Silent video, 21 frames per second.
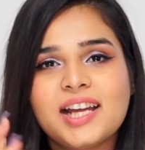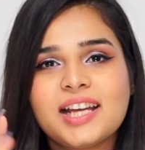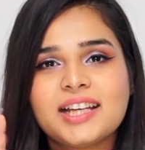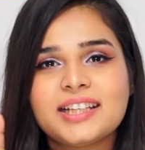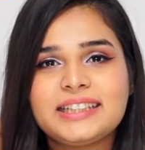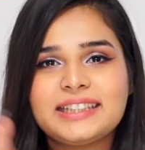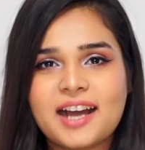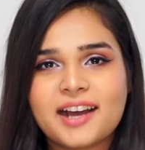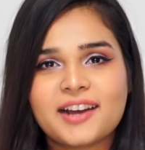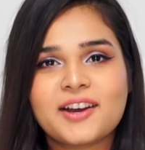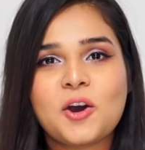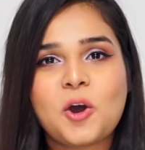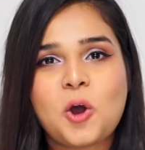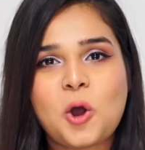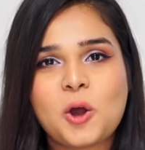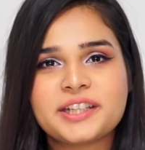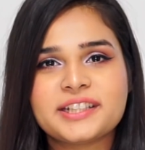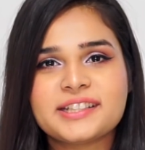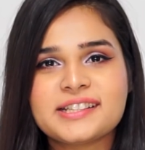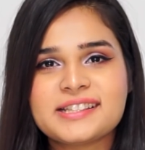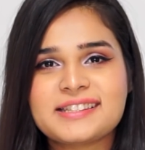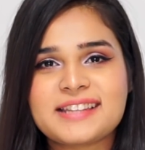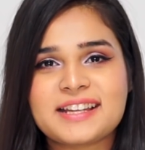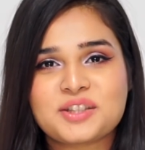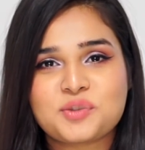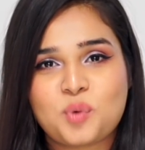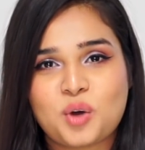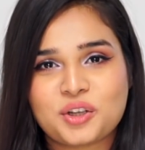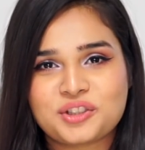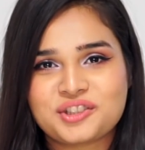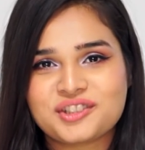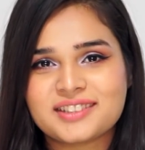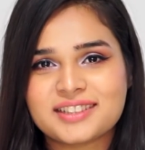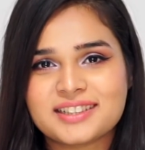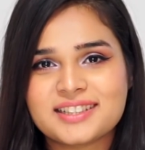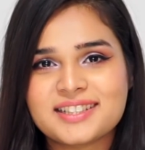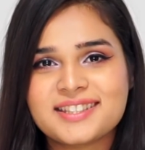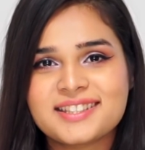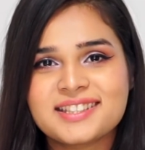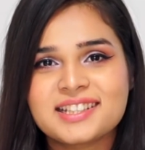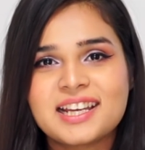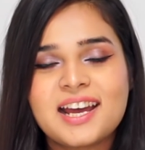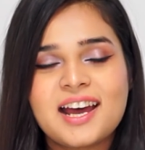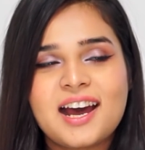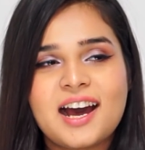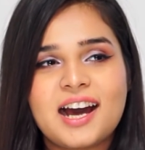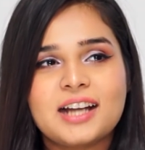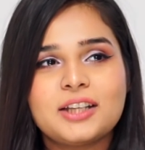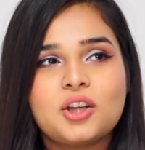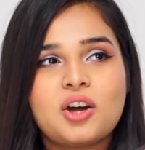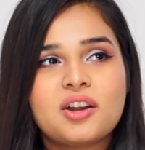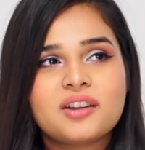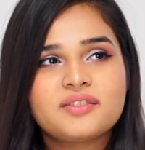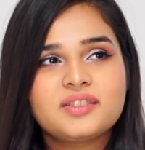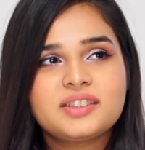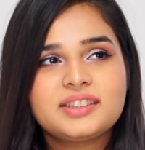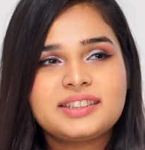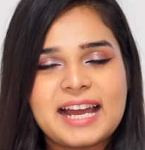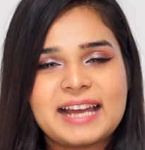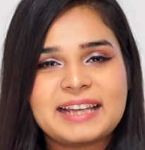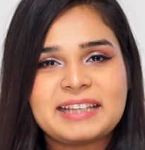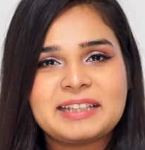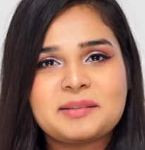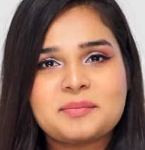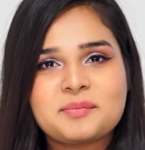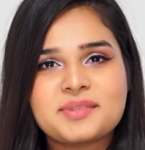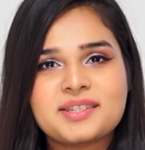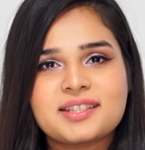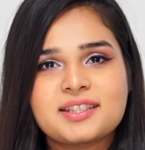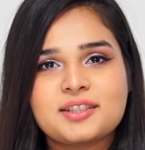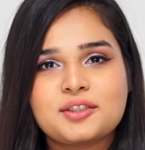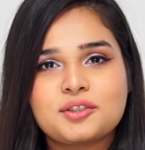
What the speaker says: younger audience that's watching this. A lot of the times,